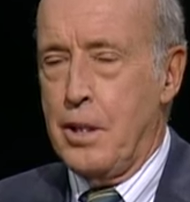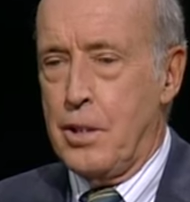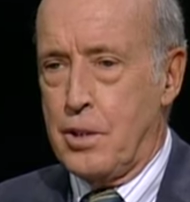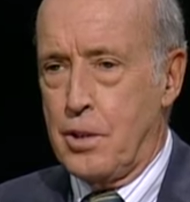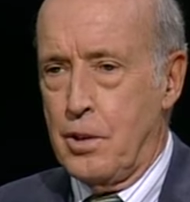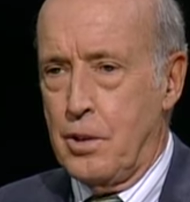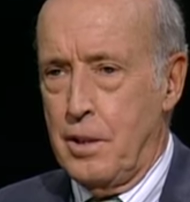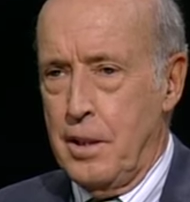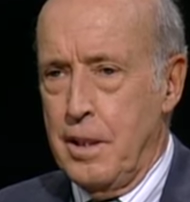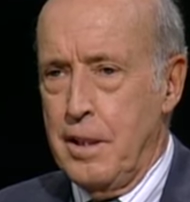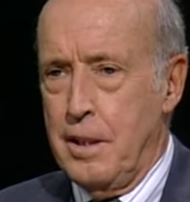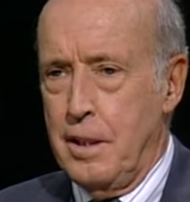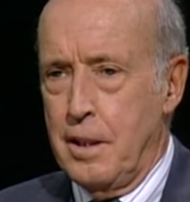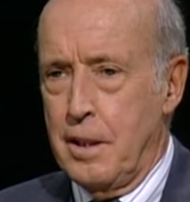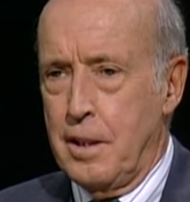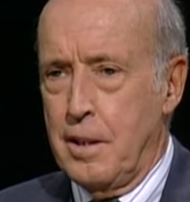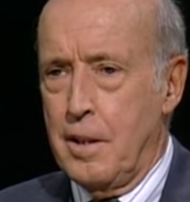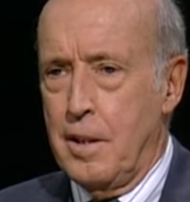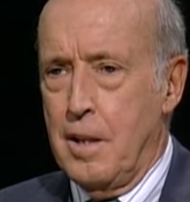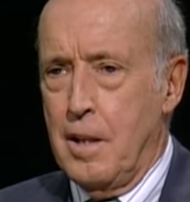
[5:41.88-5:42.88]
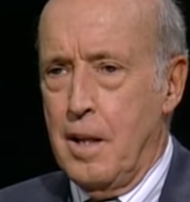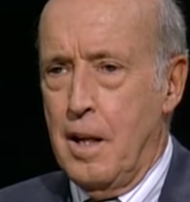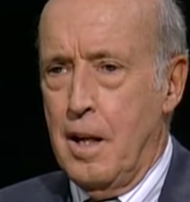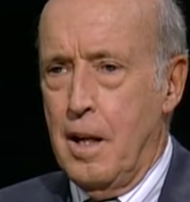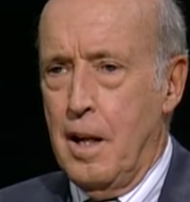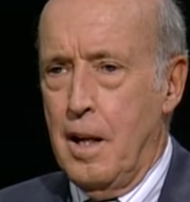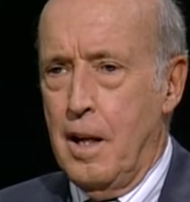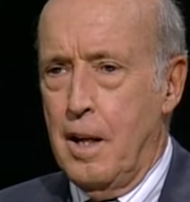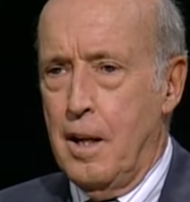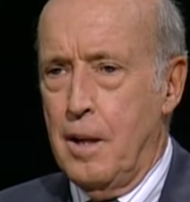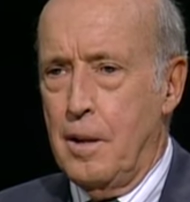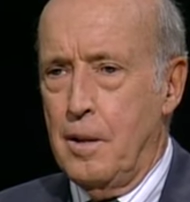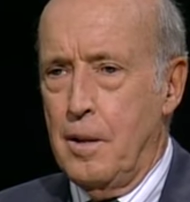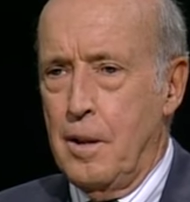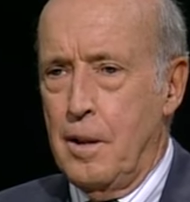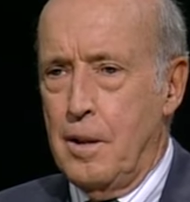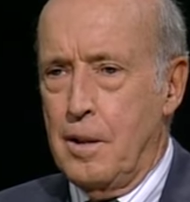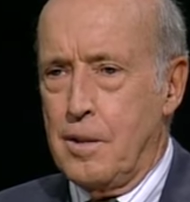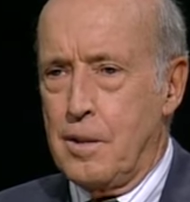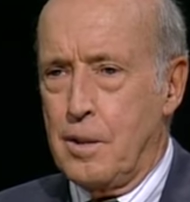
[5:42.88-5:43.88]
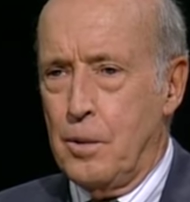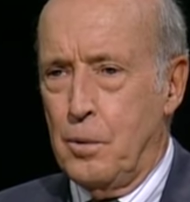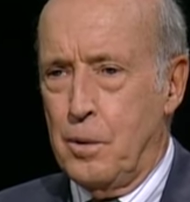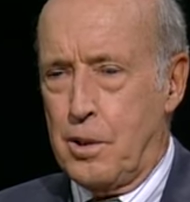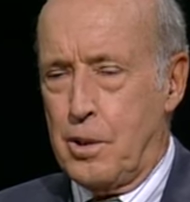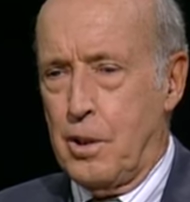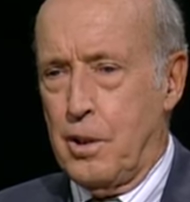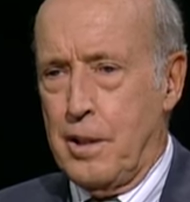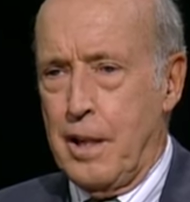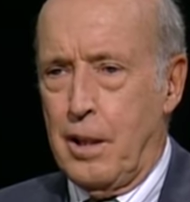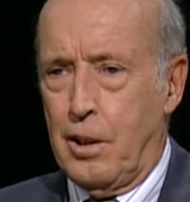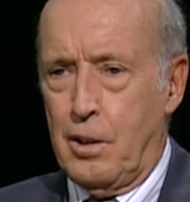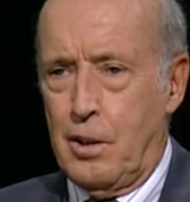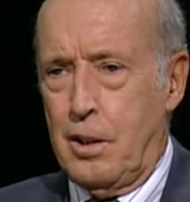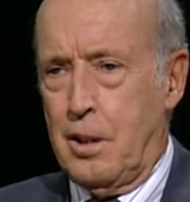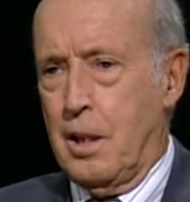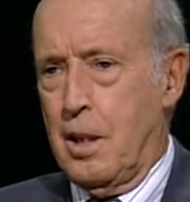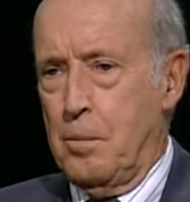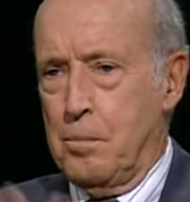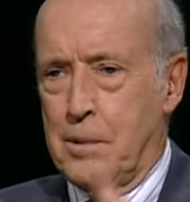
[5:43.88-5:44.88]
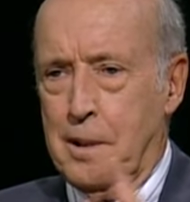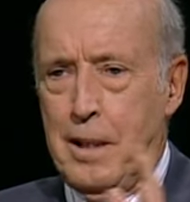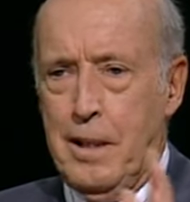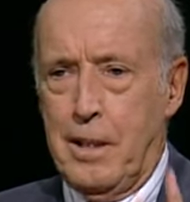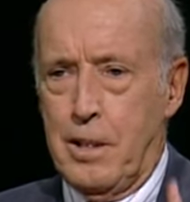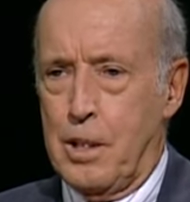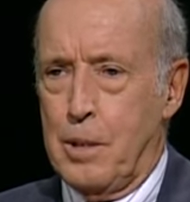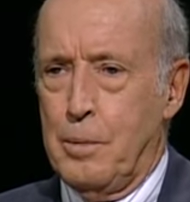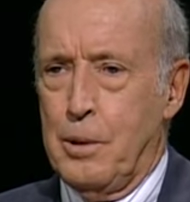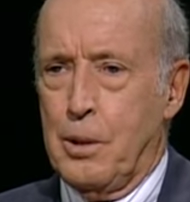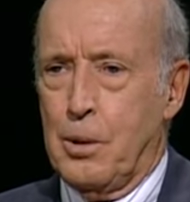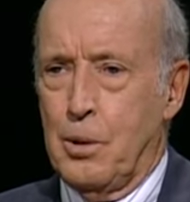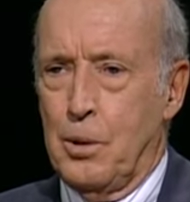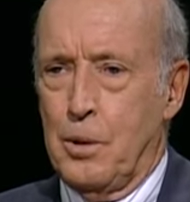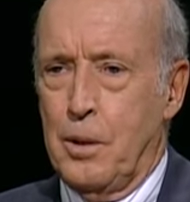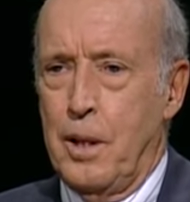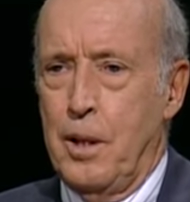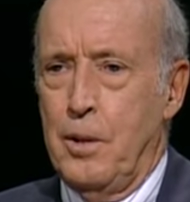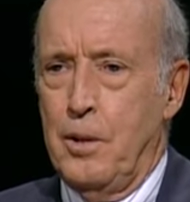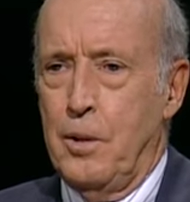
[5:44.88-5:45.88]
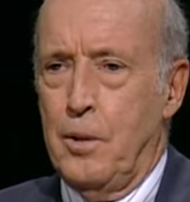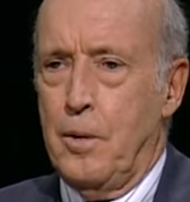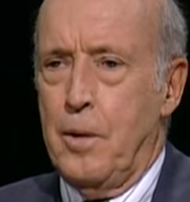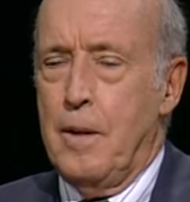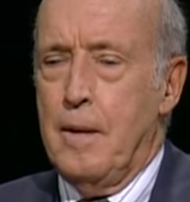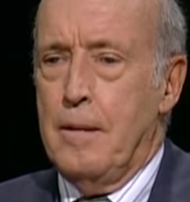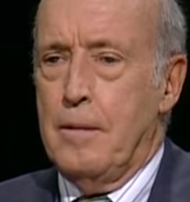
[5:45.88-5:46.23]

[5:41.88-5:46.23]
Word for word: Asia or Indian, uh, which then comes later to be called Hindu.